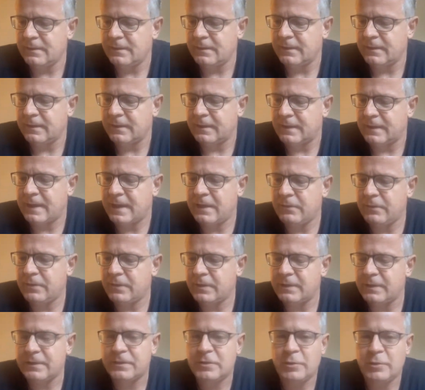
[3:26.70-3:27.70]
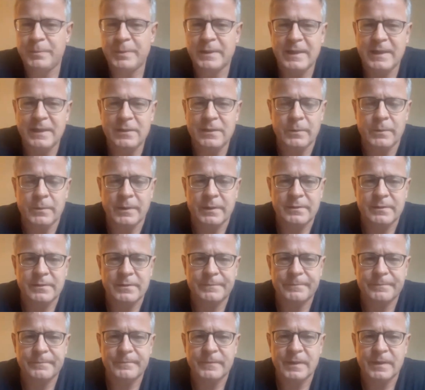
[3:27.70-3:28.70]
Now, to begin with,
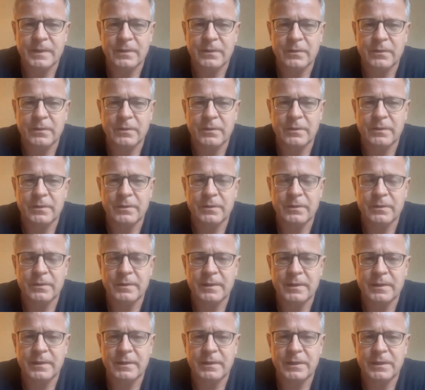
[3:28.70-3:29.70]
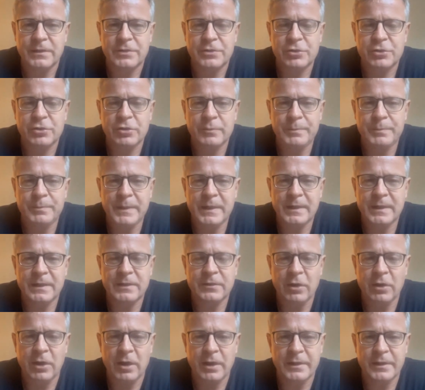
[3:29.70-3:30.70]
it should be
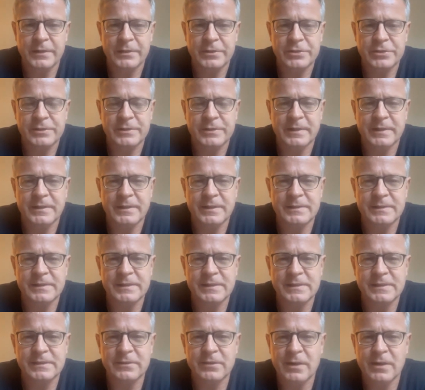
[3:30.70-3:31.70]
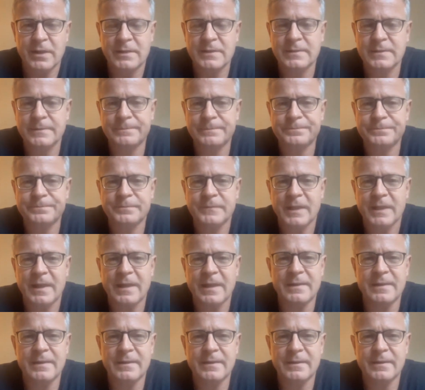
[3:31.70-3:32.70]
acknowledged that this is not
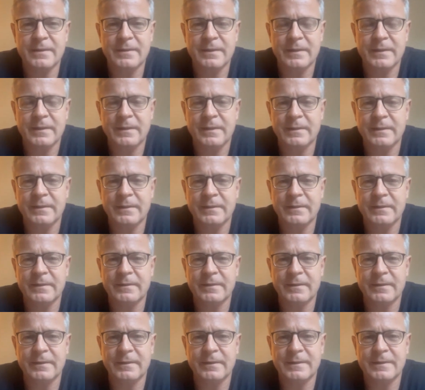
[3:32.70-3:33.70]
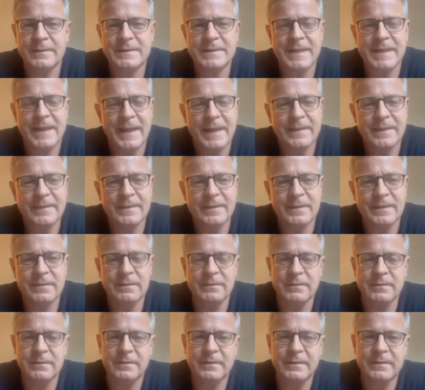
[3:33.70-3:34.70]
a
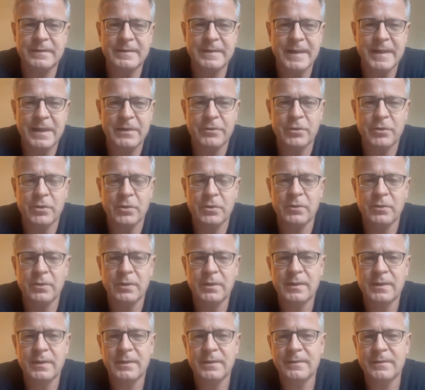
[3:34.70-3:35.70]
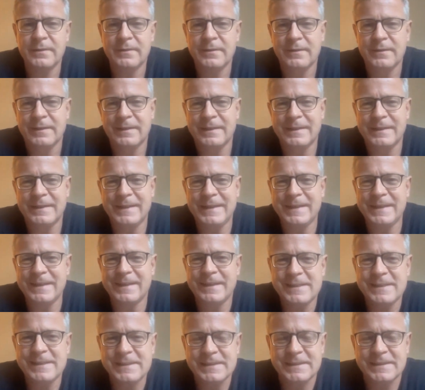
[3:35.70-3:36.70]
technical, narrow,
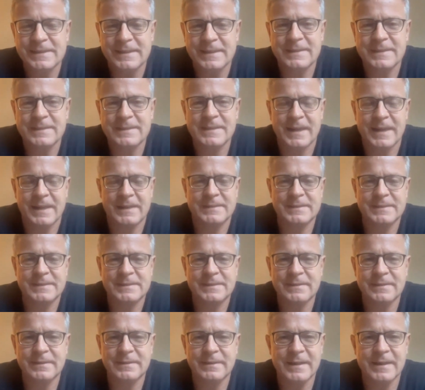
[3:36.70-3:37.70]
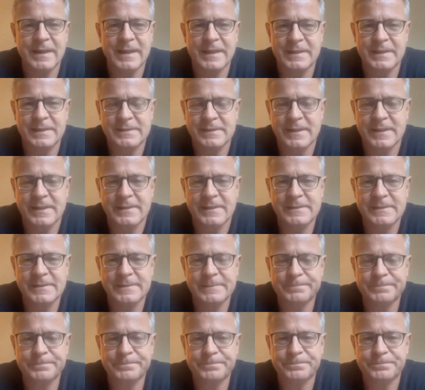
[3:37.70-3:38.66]
legalistic test in any sense.